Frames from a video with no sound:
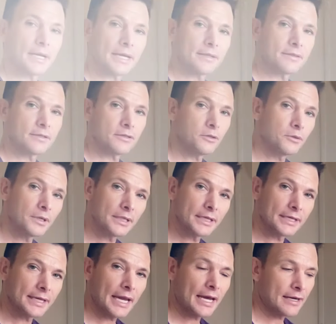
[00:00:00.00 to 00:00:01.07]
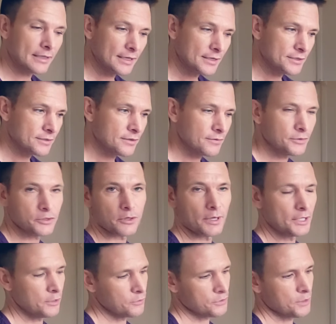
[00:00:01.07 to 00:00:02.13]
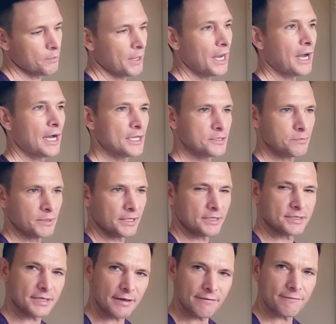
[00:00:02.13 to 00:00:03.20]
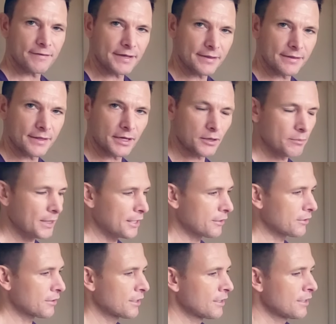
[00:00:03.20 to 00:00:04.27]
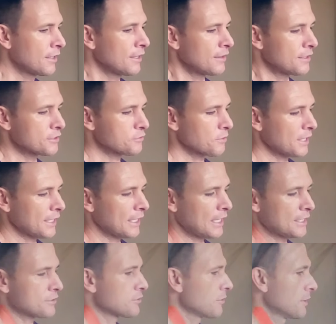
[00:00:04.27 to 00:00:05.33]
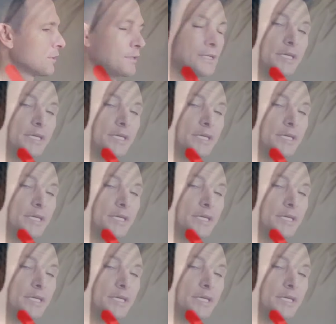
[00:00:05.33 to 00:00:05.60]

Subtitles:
had the ULA Catalyst, so I used the pods because they fit in there better. This one I got so I could